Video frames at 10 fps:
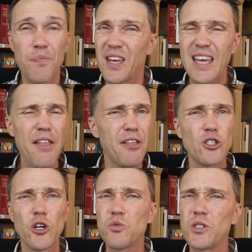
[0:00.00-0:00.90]
The Catholic
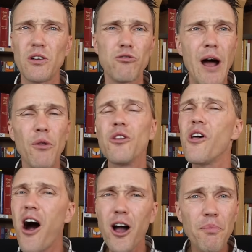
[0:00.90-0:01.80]
Church was around
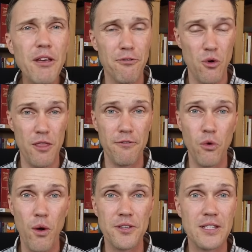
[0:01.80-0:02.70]
long before the
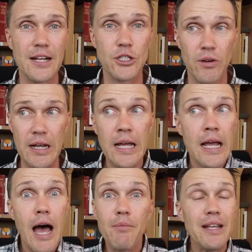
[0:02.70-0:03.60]
4th century.
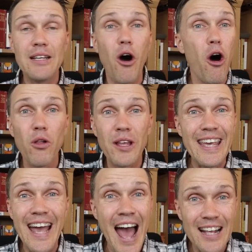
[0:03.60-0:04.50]
I mean, all
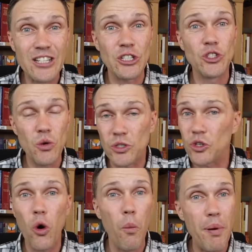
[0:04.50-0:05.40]
he has to do is
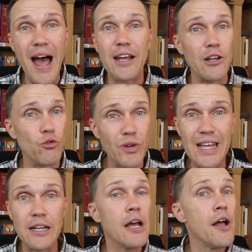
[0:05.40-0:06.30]
go back and
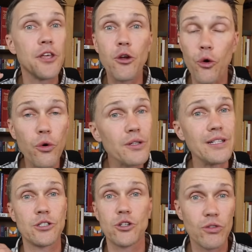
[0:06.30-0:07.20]
read the
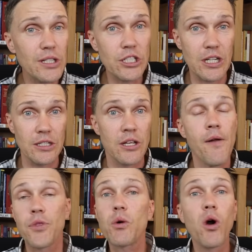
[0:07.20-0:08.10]
earliest Christians.
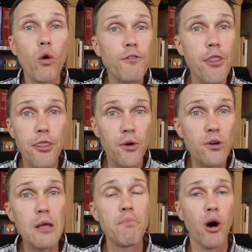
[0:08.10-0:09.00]
There were over
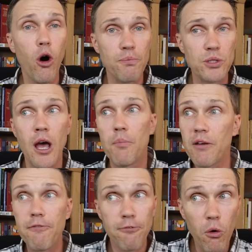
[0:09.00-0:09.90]
30 popes
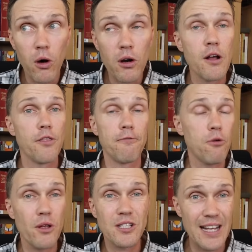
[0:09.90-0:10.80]
before the
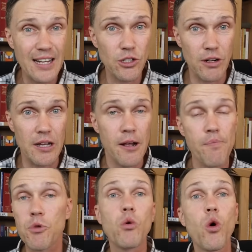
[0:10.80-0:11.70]
4th century.
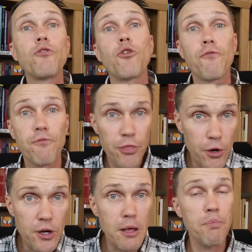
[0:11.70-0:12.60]
There were over
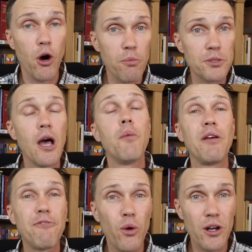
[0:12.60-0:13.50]
30 popes
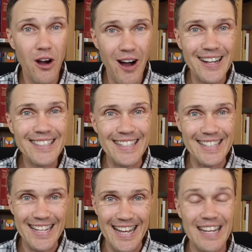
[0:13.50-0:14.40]
before
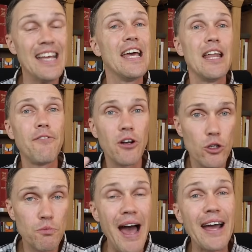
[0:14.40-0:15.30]
Constantine. And if he
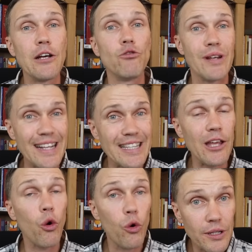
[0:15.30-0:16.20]
goes back and reads
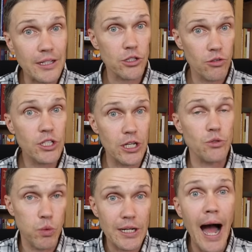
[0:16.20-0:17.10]
the earliest
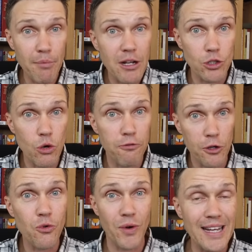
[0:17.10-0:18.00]
Christians, which I'm going to do for
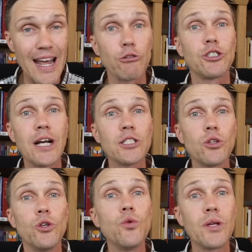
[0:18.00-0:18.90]
you right now just
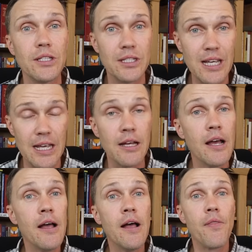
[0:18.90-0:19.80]
so you can see,
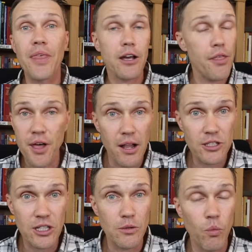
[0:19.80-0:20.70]
that
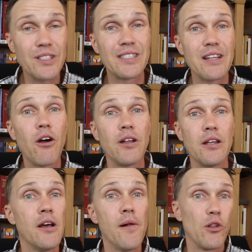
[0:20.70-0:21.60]
Catholicism was
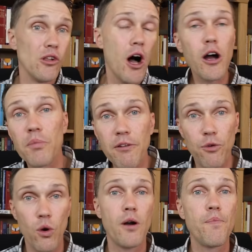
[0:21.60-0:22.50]
started long
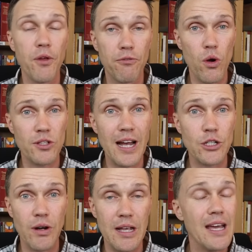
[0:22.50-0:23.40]
before the fourth
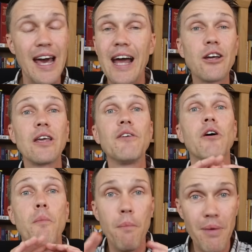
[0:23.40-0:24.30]
century. And I could
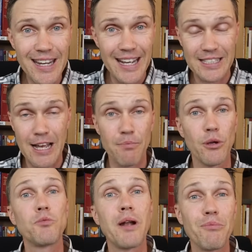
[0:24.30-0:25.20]
give many
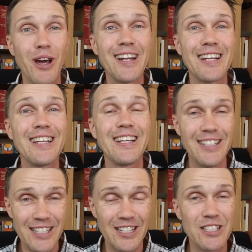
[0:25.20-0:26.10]
examples, but I'm going to
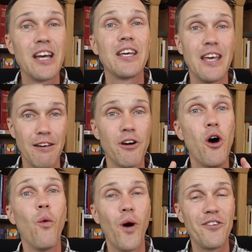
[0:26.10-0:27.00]
just give
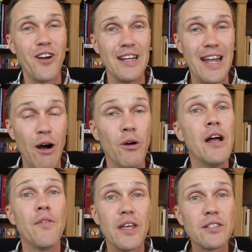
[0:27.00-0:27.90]
one right now.
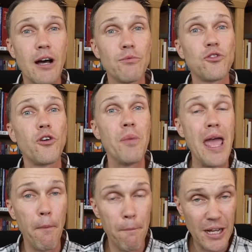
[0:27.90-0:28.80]
This comes from
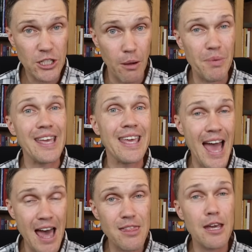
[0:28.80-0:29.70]
a bishop, a
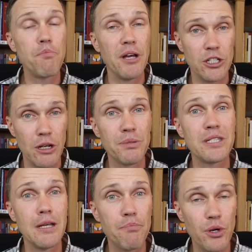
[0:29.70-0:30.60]
Catholic bishop,
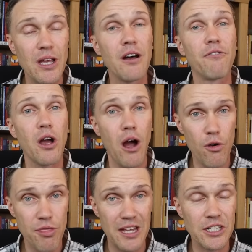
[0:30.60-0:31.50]
Cyprian of
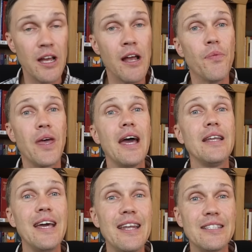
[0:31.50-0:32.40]
Carthage,
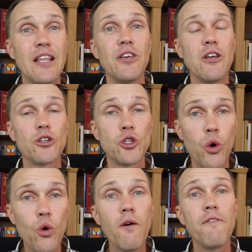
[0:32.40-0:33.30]
and it is in the year
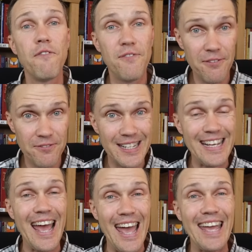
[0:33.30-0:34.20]

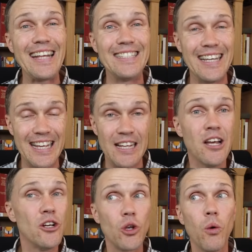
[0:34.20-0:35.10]
250 AD.
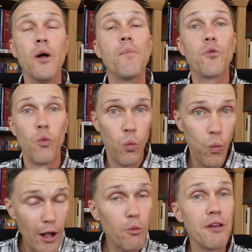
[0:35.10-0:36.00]
So
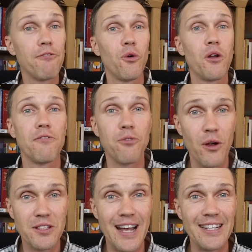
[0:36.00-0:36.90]
well before the
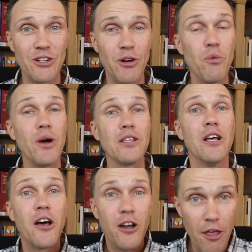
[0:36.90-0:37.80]
fourth century when
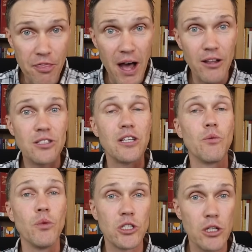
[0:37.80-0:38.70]
Catholicism was